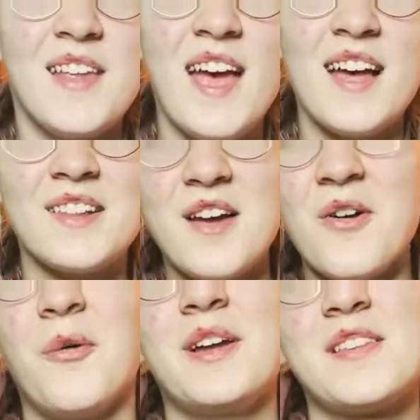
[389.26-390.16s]

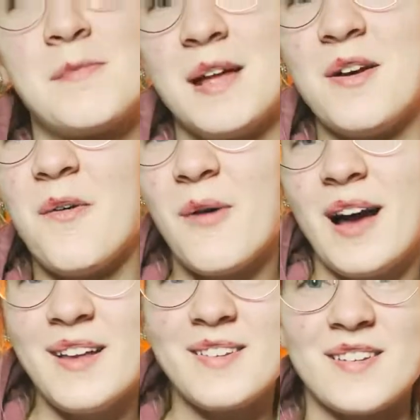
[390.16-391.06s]
Hello! It's been a
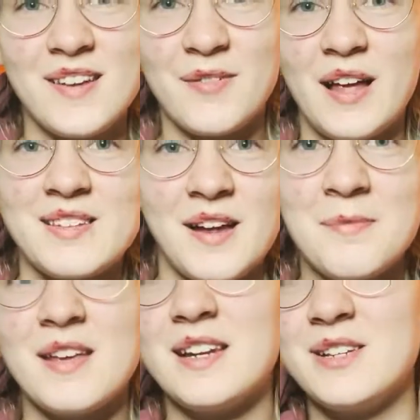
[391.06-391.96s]
while since I've last
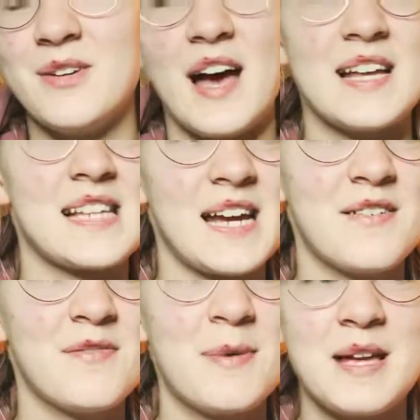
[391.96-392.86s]
updated you guys.
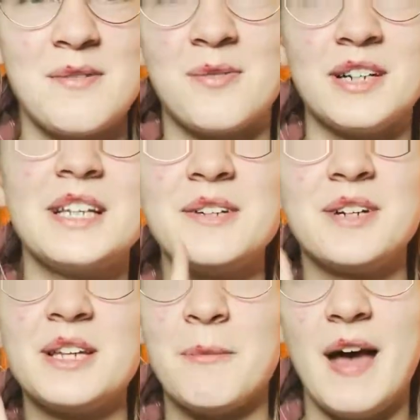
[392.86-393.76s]
I've been
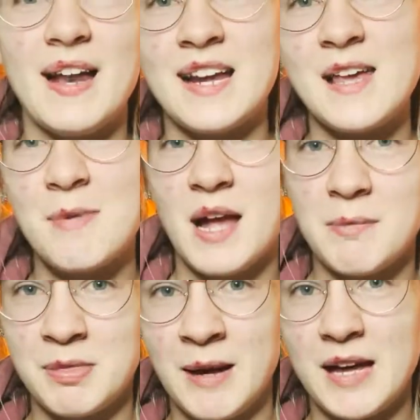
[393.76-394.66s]
really bad at keeping up
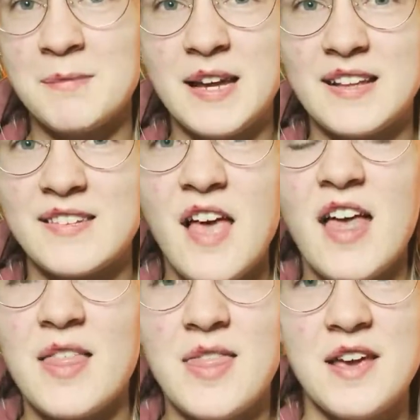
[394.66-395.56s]
with my updates
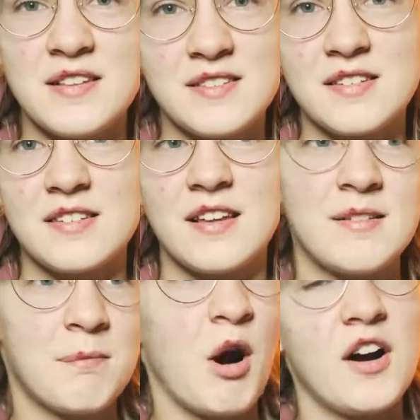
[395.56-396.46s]
this
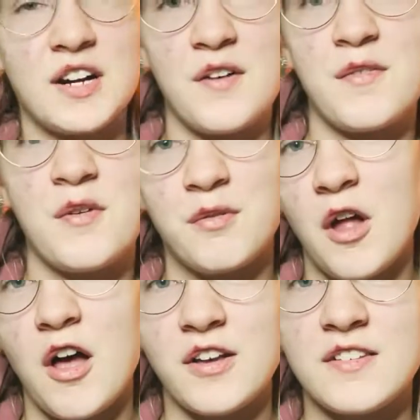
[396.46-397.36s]
part of the
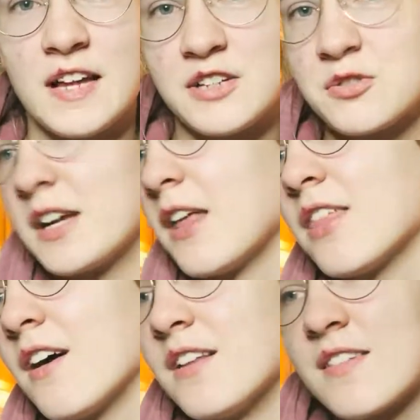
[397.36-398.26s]
vlog slash
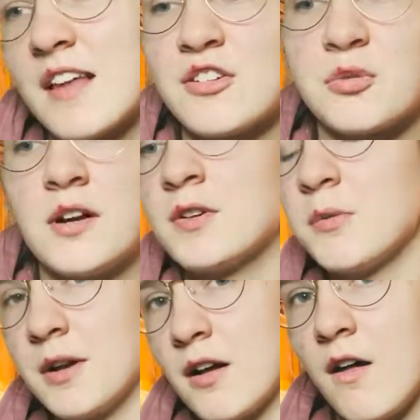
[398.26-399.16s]
readathon slash whatever you
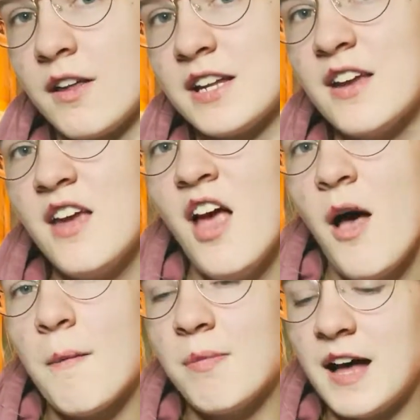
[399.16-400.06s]
want to call it.
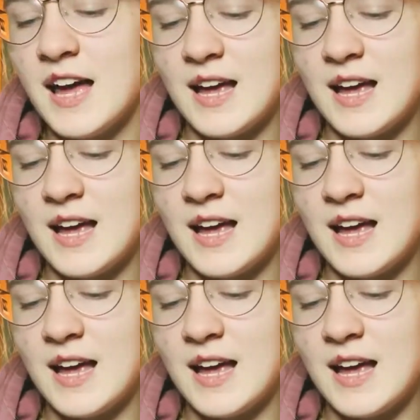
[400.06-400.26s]
But